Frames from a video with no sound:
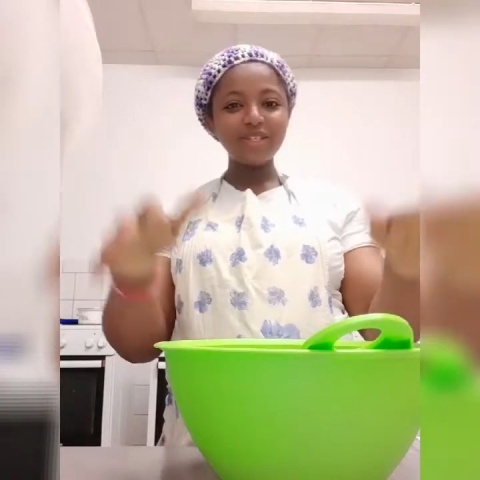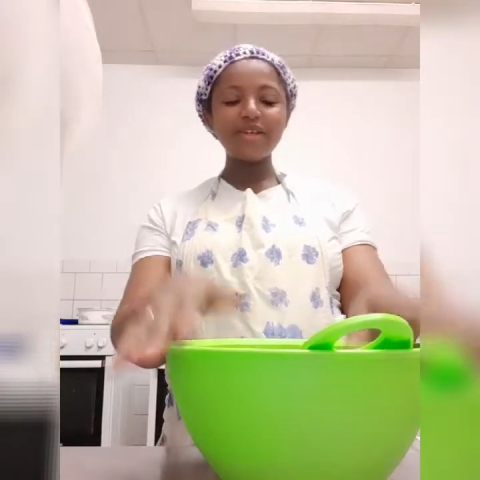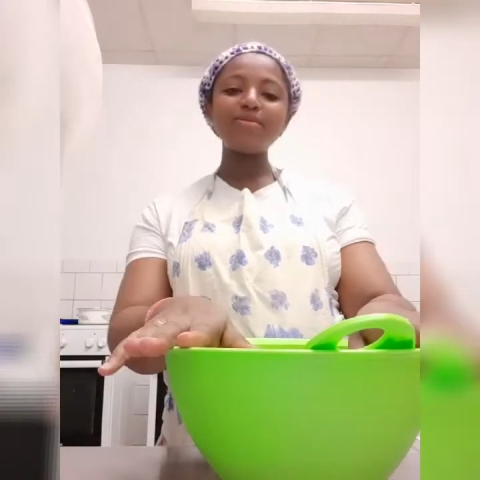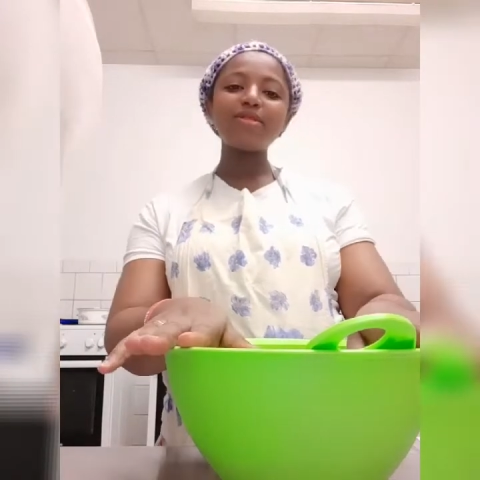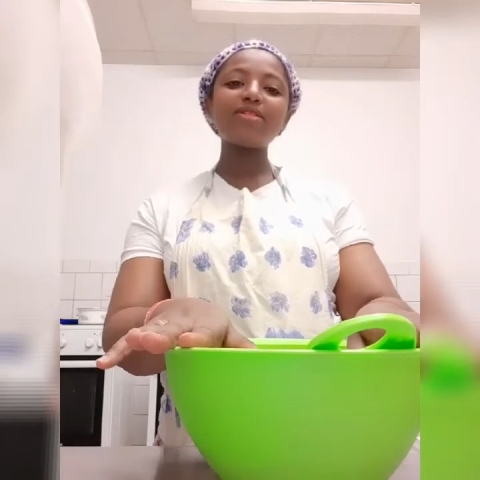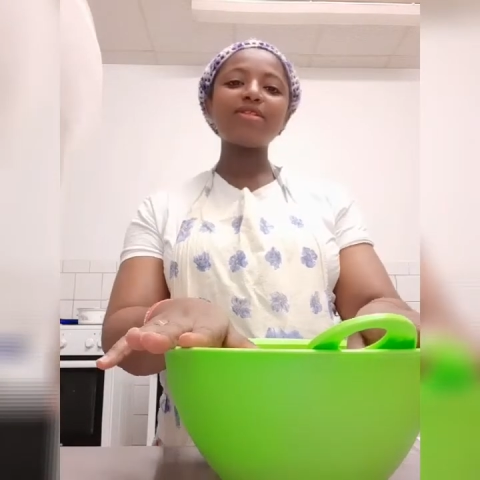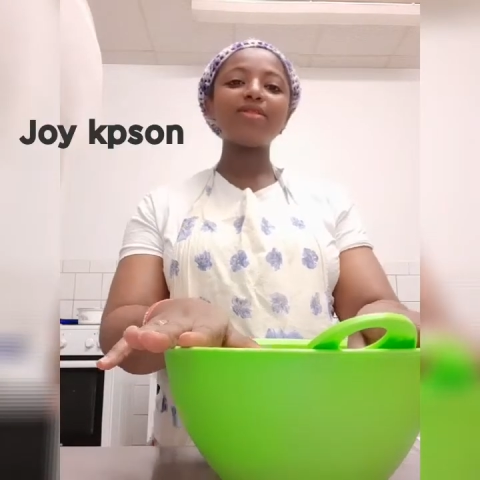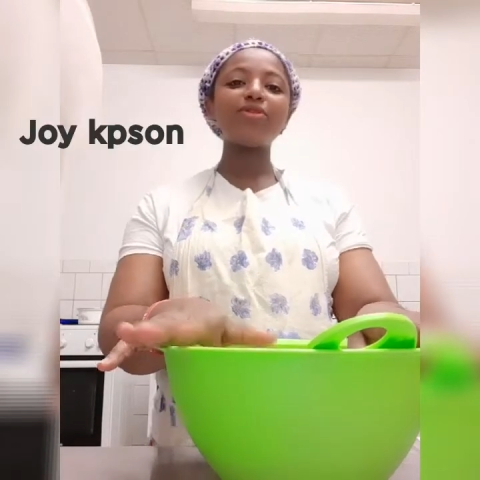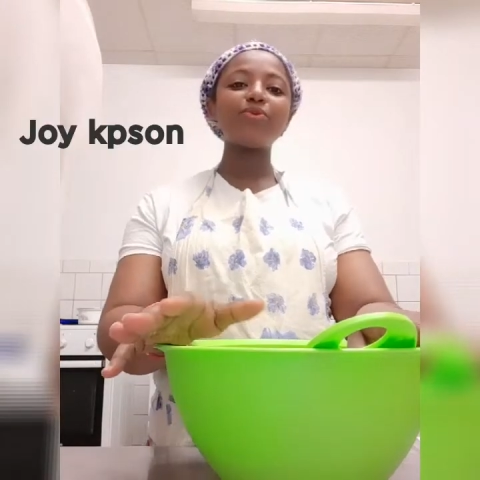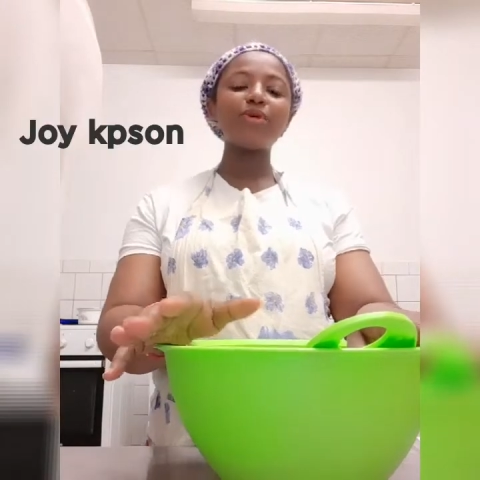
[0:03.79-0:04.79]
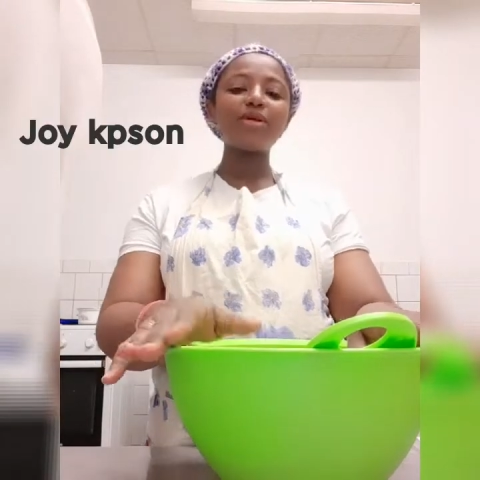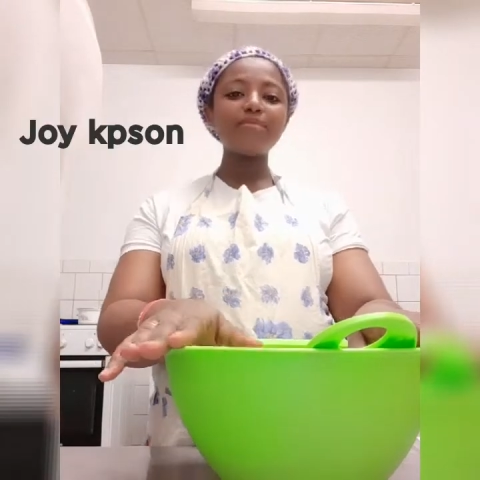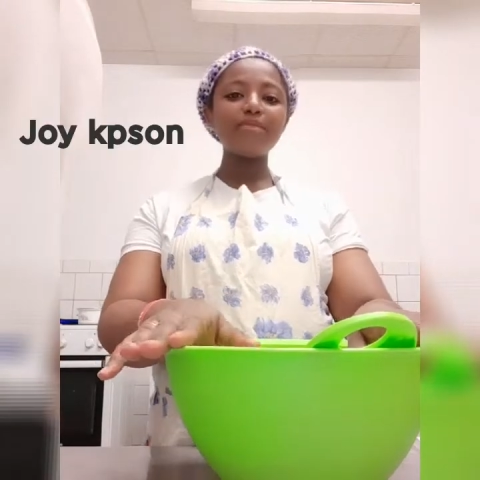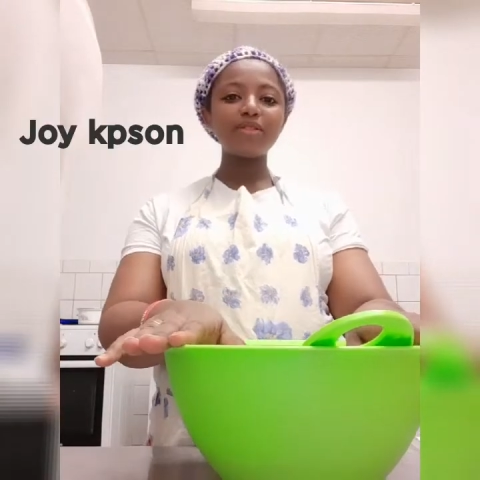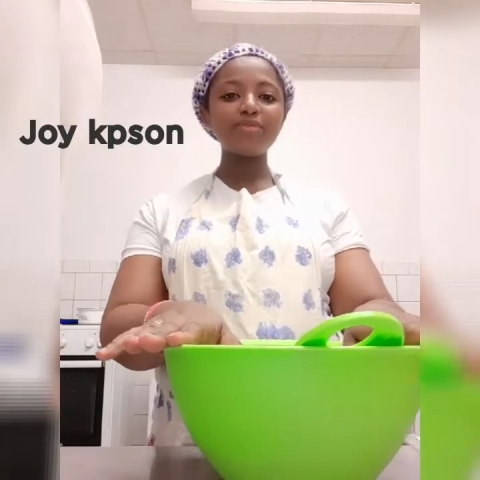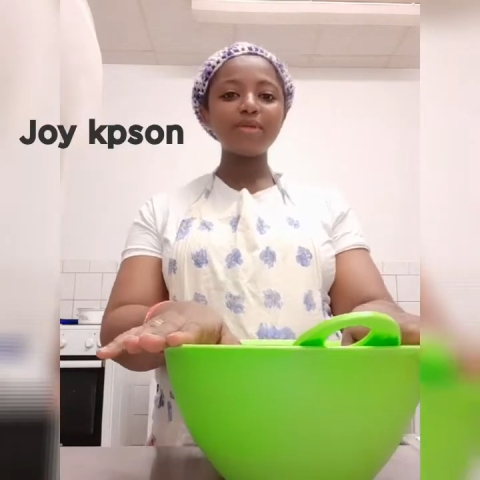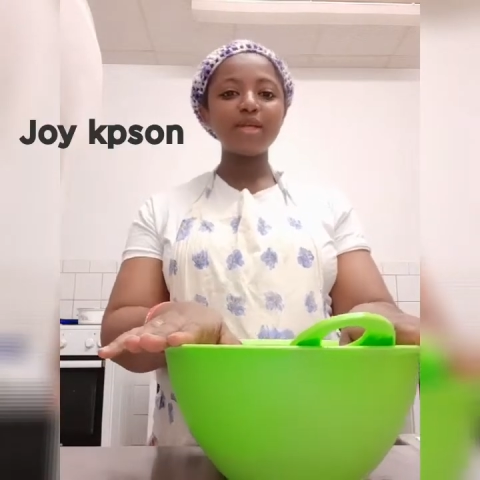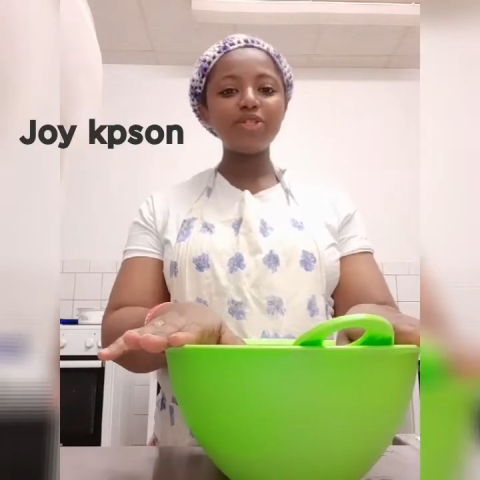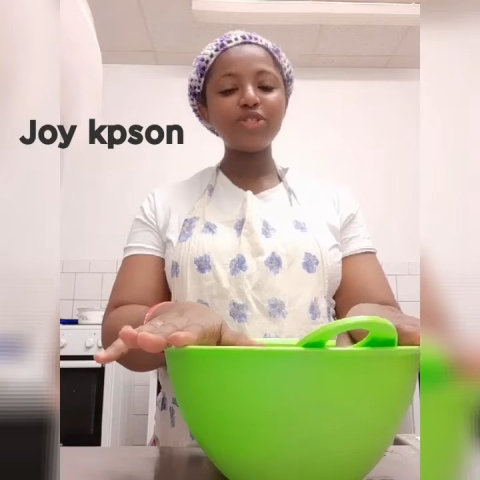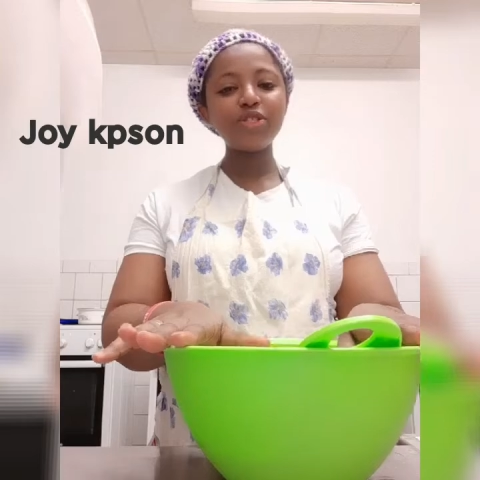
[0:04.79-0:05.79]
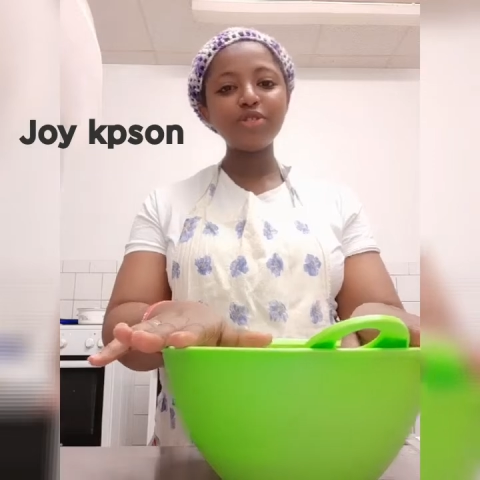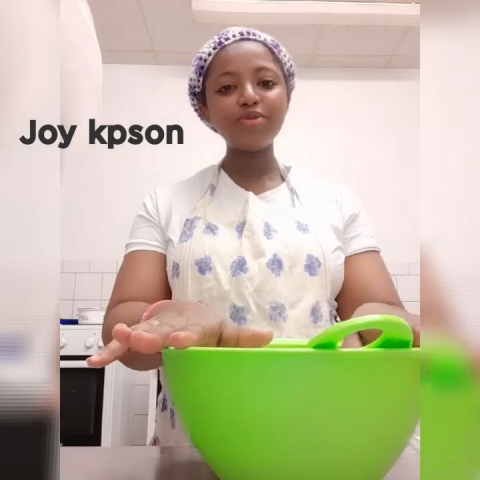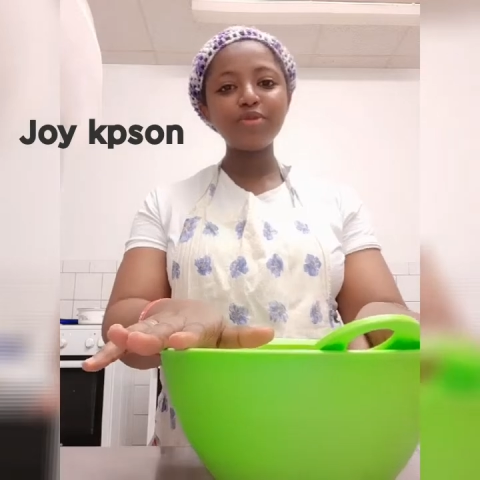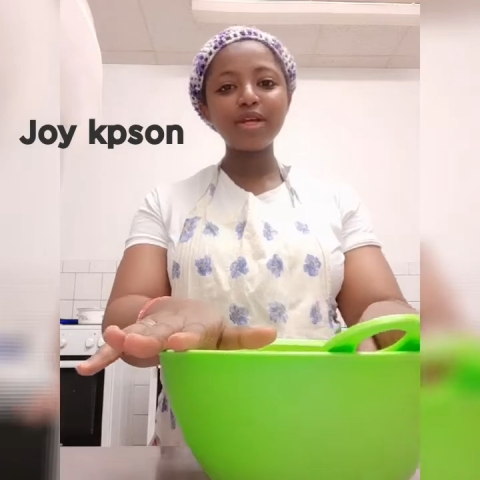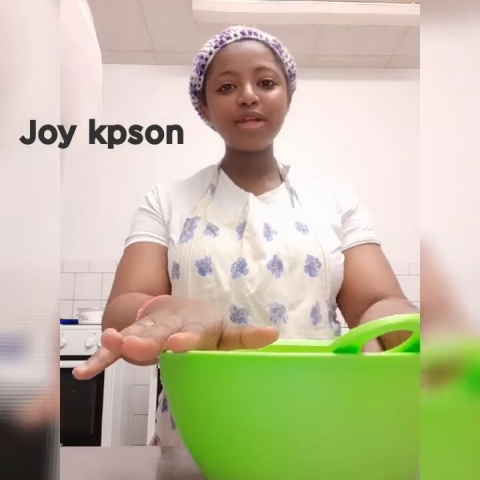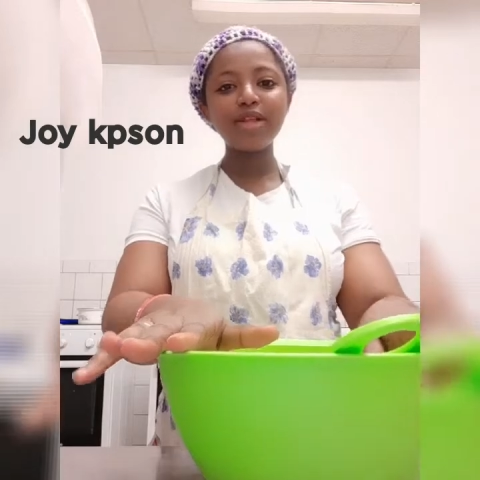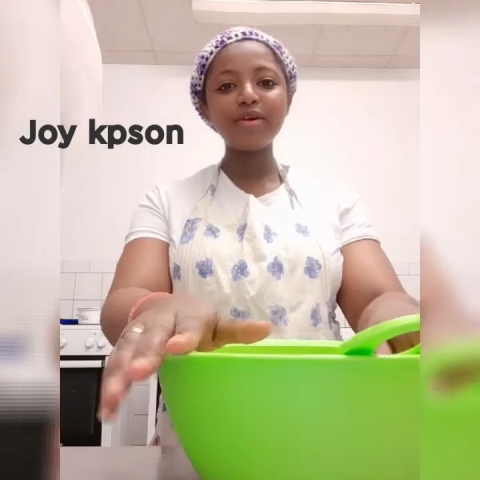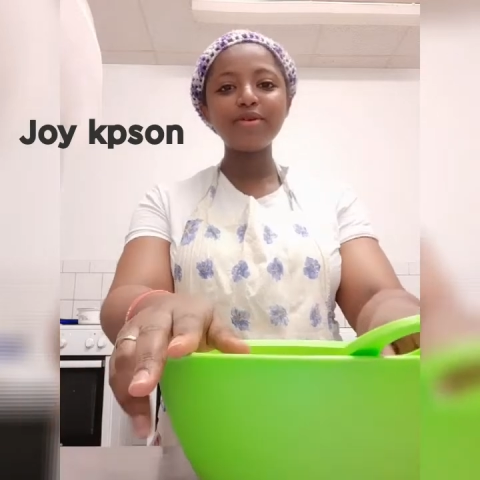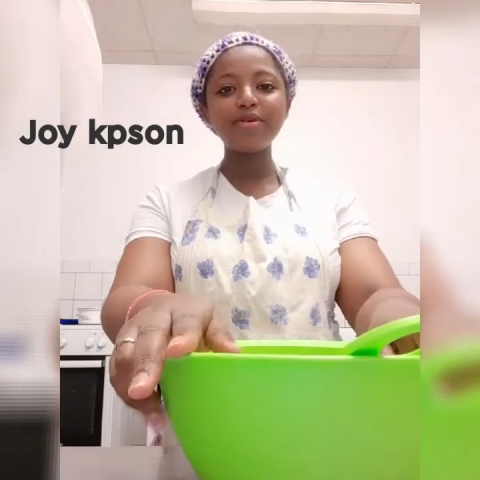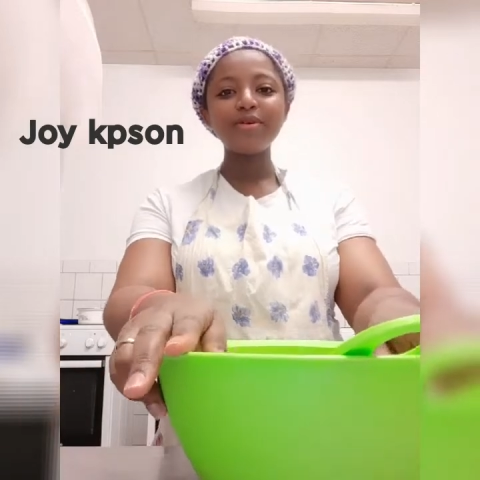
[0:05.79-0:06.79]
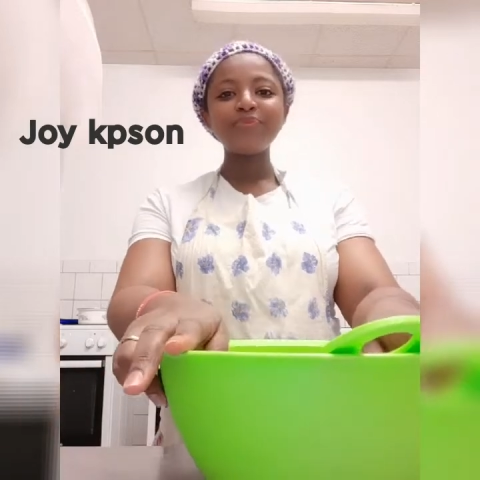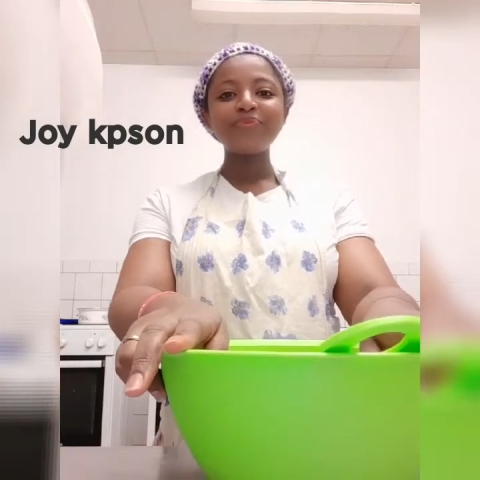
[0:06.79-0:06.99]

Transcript: Jacobson, and you're welcome back to my YouTube channel.